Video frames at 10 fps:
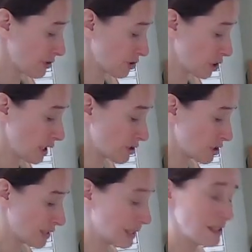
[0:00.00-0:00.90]
It's
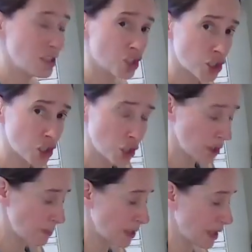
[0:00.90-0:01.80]
a nice
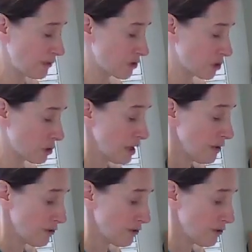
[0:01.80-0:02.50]
sharp knife, so